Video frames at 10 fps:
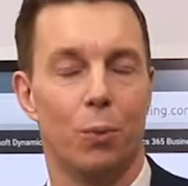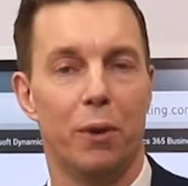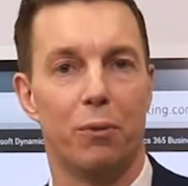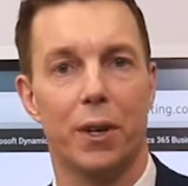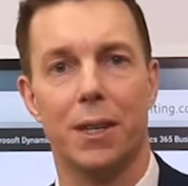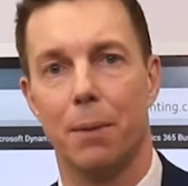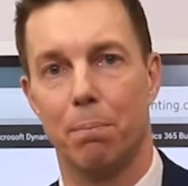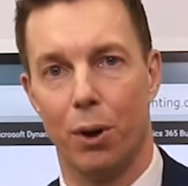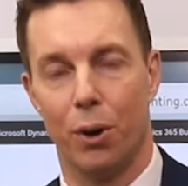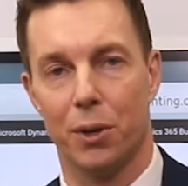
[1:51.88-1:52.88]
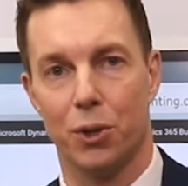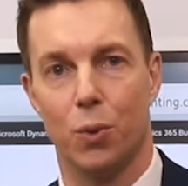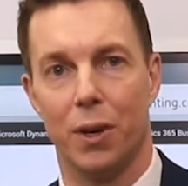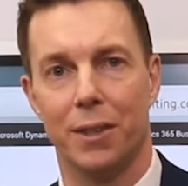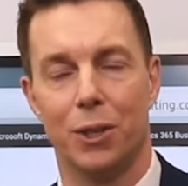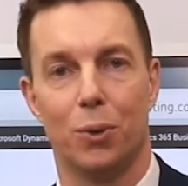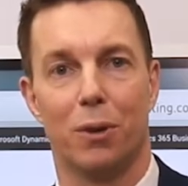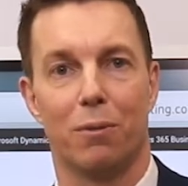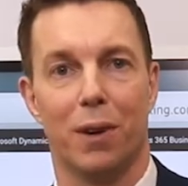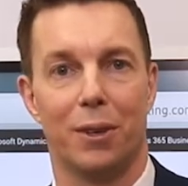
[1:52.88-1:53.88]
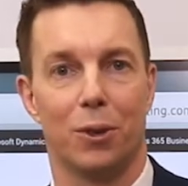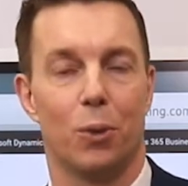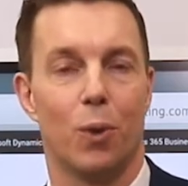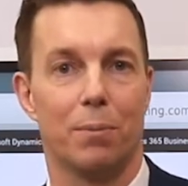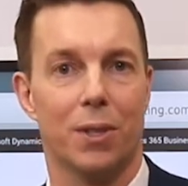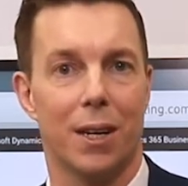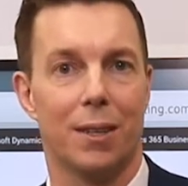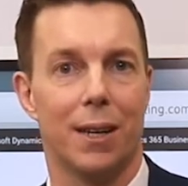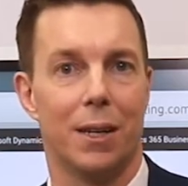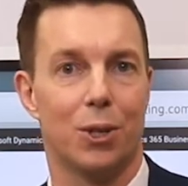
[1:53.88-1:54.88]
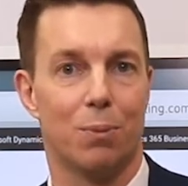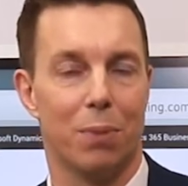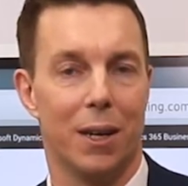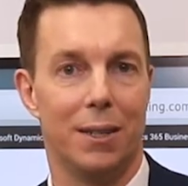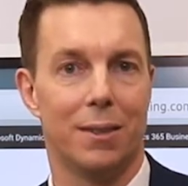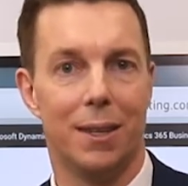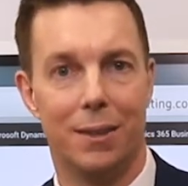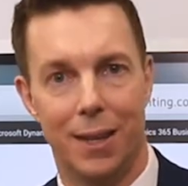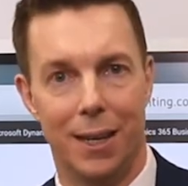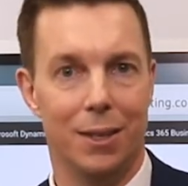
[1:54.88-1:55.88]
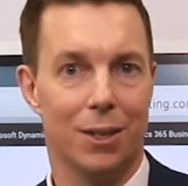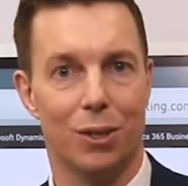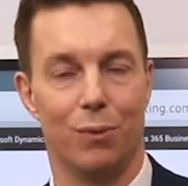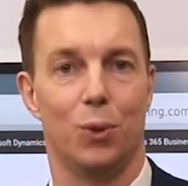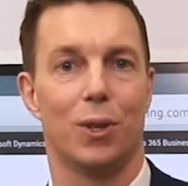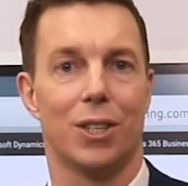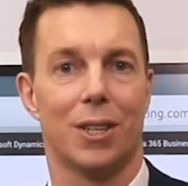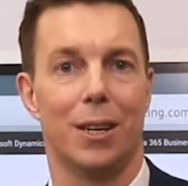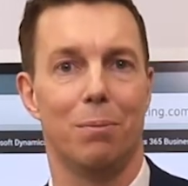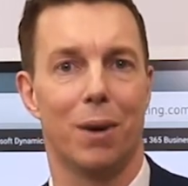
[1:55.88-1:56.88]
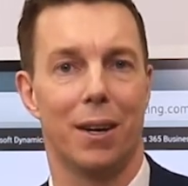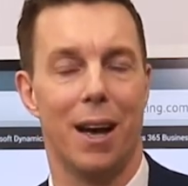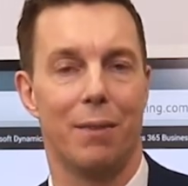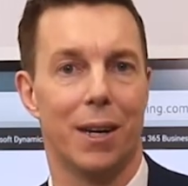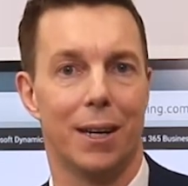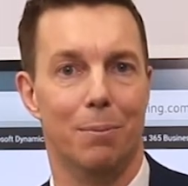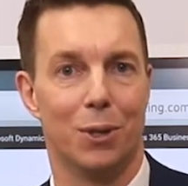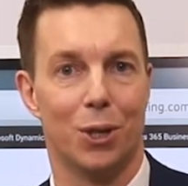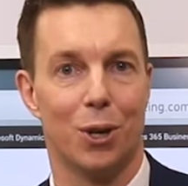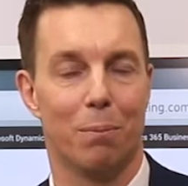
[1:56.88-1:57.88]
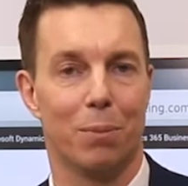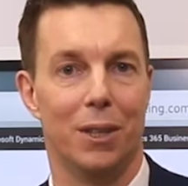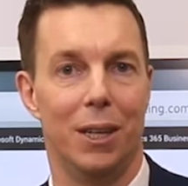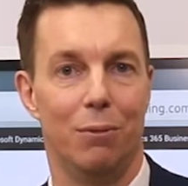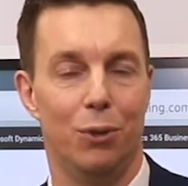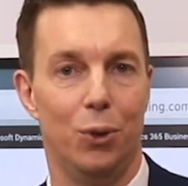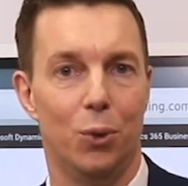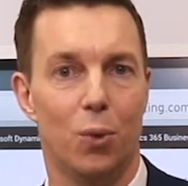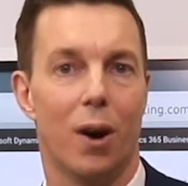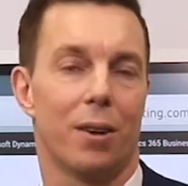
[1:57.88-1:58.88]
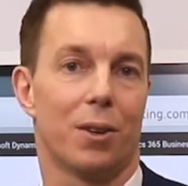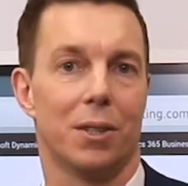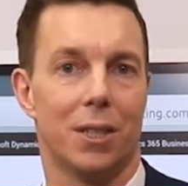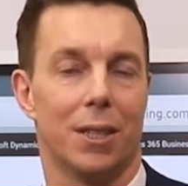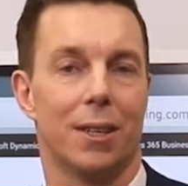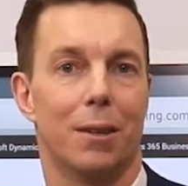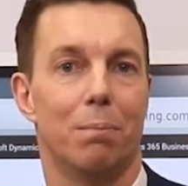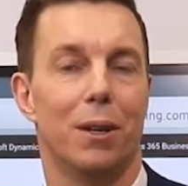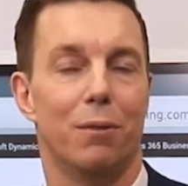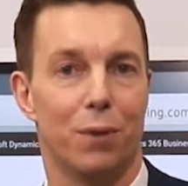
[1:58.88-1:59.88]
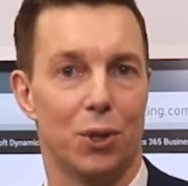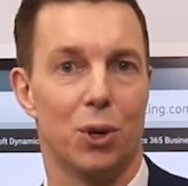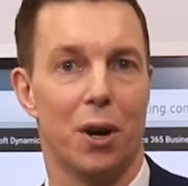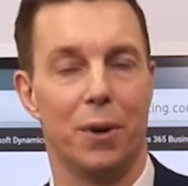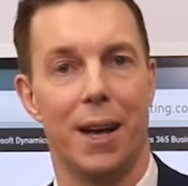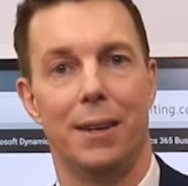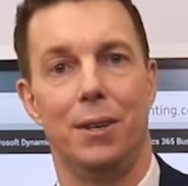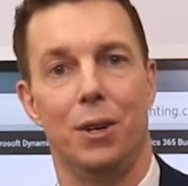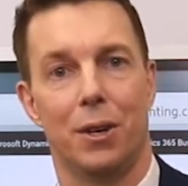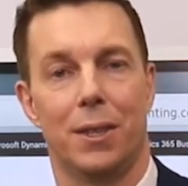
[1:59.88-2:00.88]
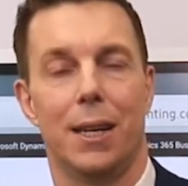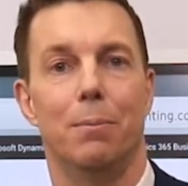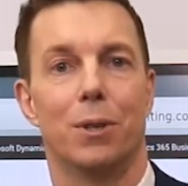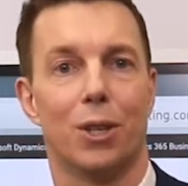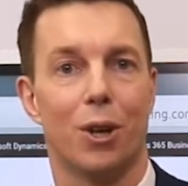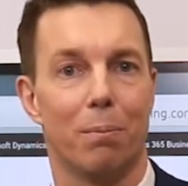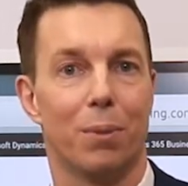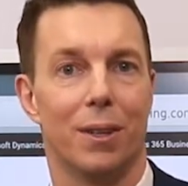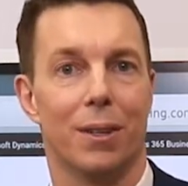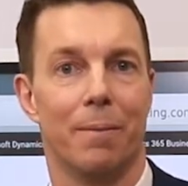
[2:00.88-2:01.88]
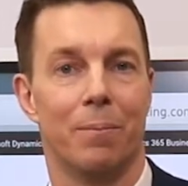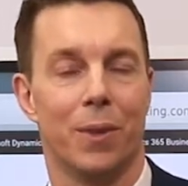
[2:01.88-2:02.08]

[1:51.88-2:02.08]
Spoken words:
We've written a blog as well that you can find on a website that explains the dangers, if you can say, by having a limited company if you are considered the beneficiary and not the limited company.